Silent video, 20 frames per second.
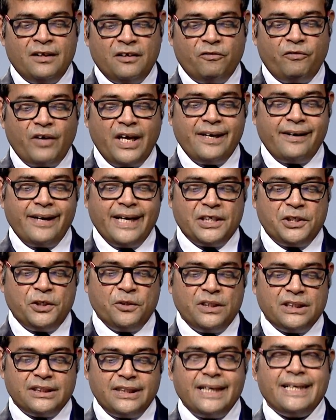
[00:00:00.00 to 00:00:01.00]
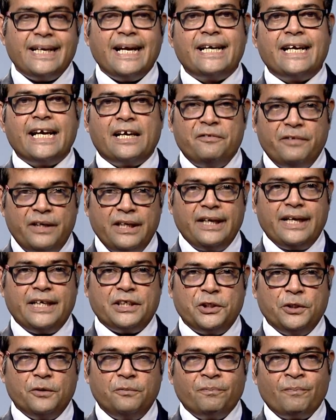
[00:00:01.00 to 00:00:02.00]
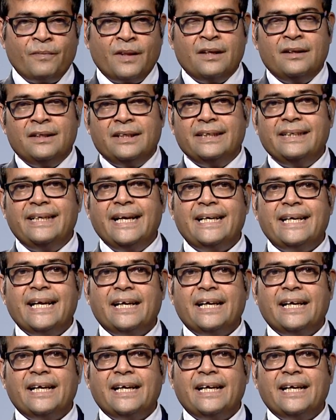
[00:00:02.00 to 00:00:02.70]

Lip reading: One ratio is the debt equity ratio. Debt